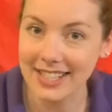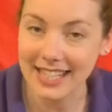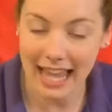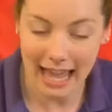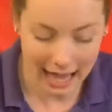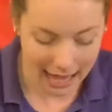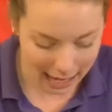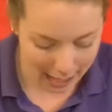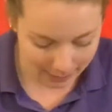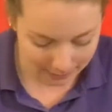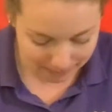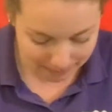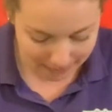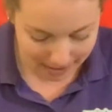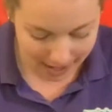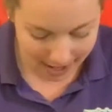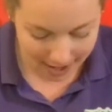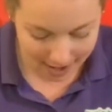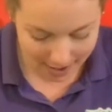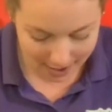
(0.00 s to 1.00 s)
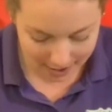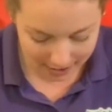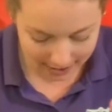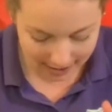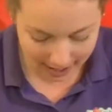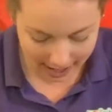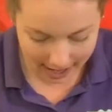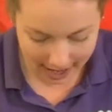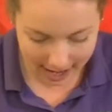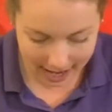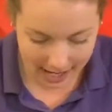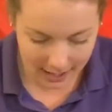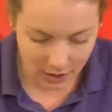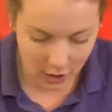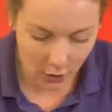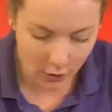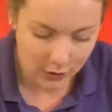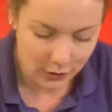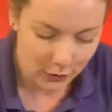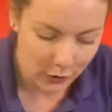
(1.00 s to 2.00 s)
and mouth and
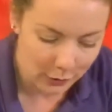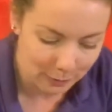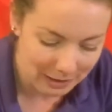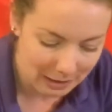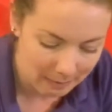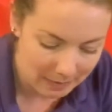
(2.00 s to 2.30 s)
nose.